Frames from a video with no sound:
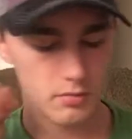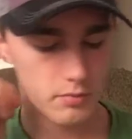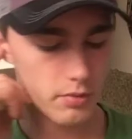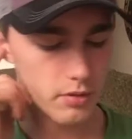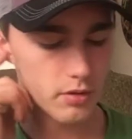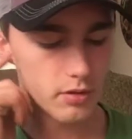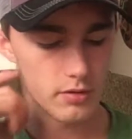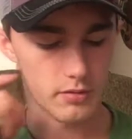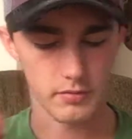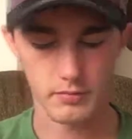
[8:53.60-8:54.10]

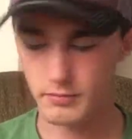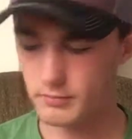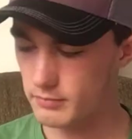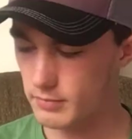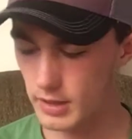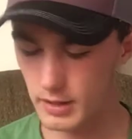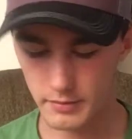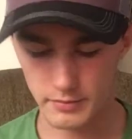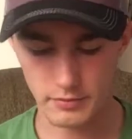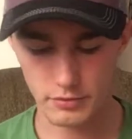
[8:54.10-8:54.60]
put on
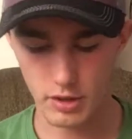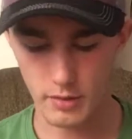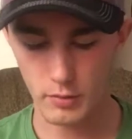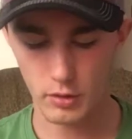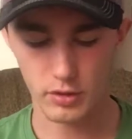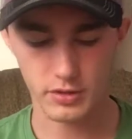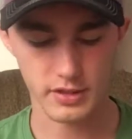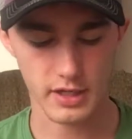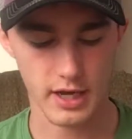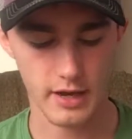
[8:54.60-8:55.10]
my treble
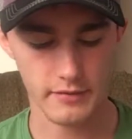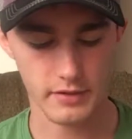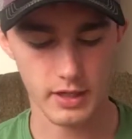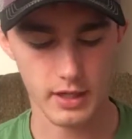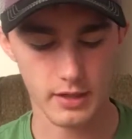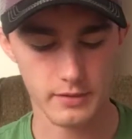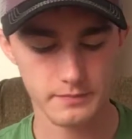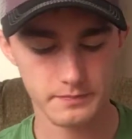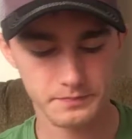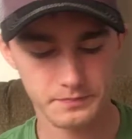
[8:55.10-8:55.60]
hooks that I have in
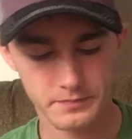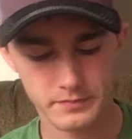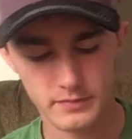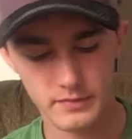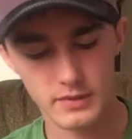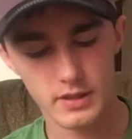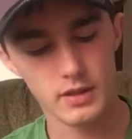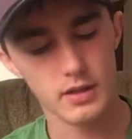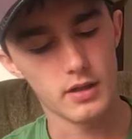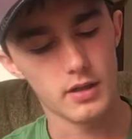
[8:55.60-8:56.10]
there.
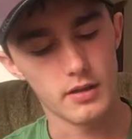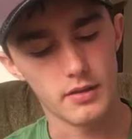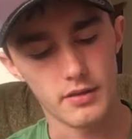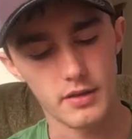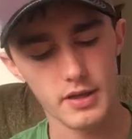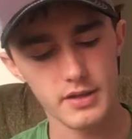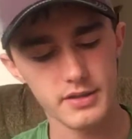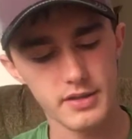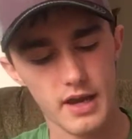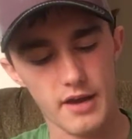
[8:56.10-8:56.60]

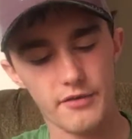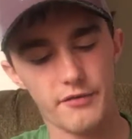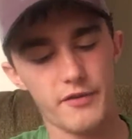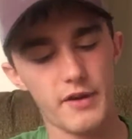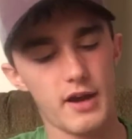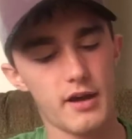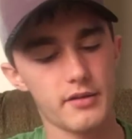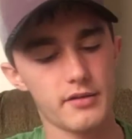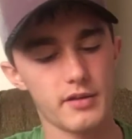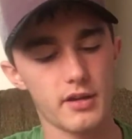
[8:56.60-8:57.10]
This I
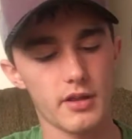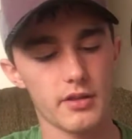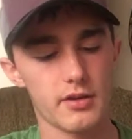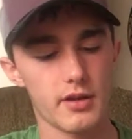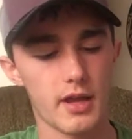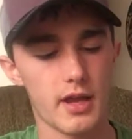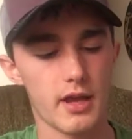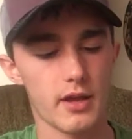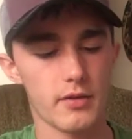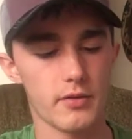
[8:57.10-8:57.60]
found the other
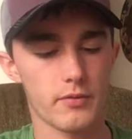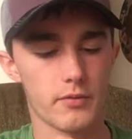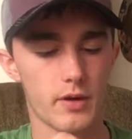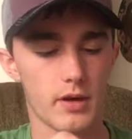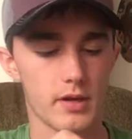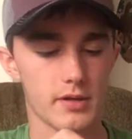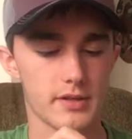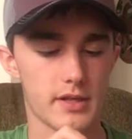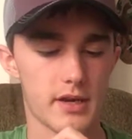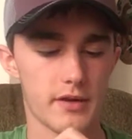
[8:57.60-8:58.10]
day when
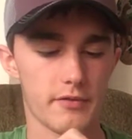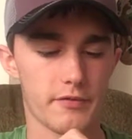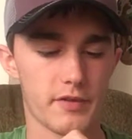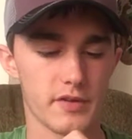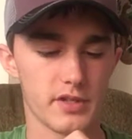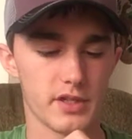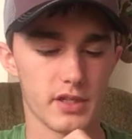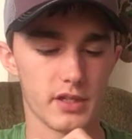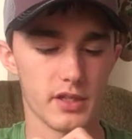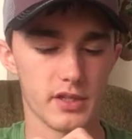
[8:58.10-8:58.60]
I was out
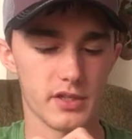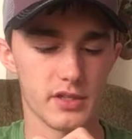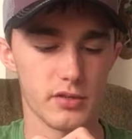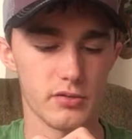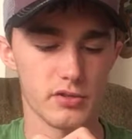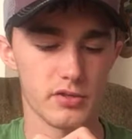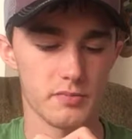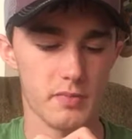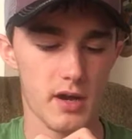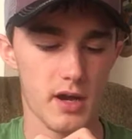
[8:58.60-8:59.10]
fishing this
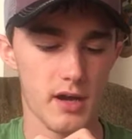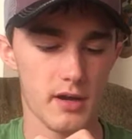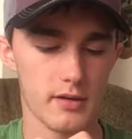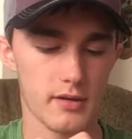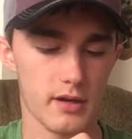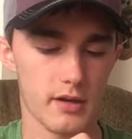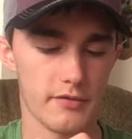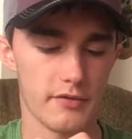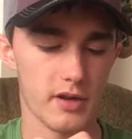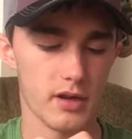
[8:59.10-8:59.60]
new spot.
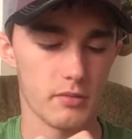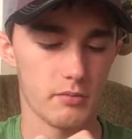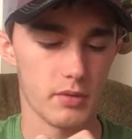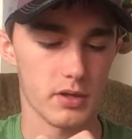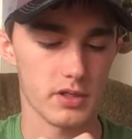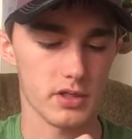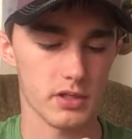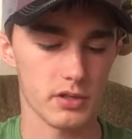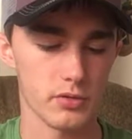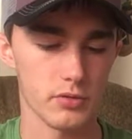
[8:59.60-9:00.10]
I found a
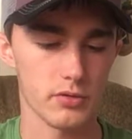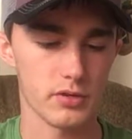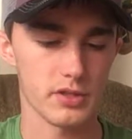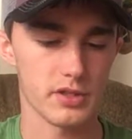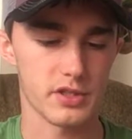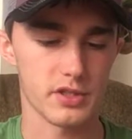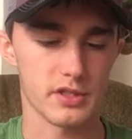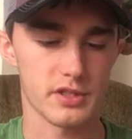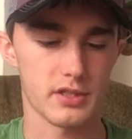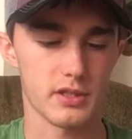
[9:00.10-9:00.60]
bunch of lures
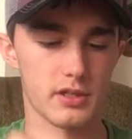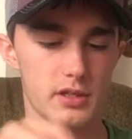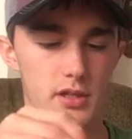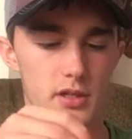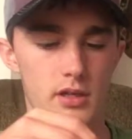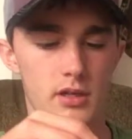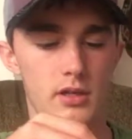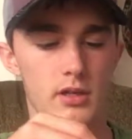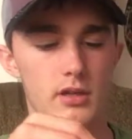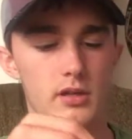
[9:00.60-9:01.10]
just
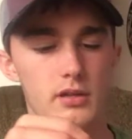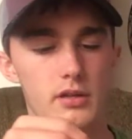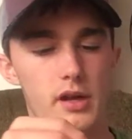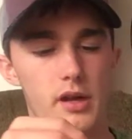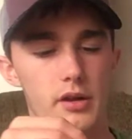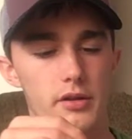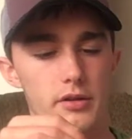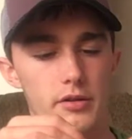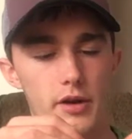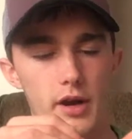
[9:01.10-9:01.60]

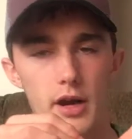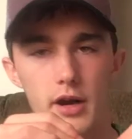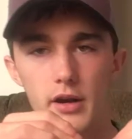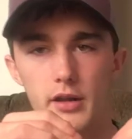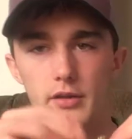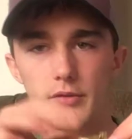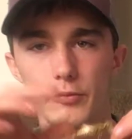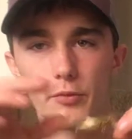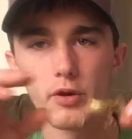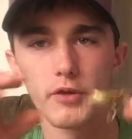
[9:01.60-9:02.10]
laying on the ground,
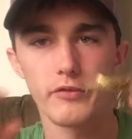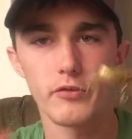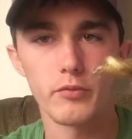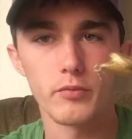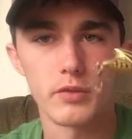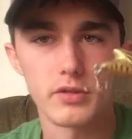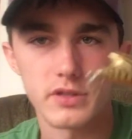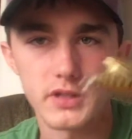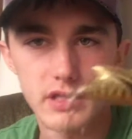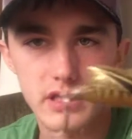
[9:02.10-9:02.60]
and one of
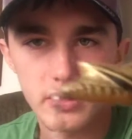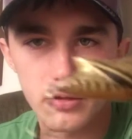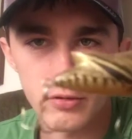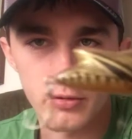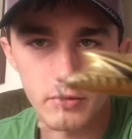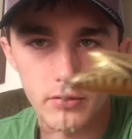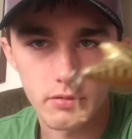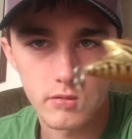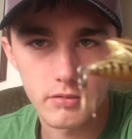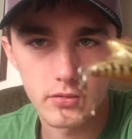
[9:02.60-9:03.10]
them was this
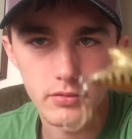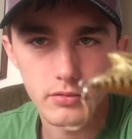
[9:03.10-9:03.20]
little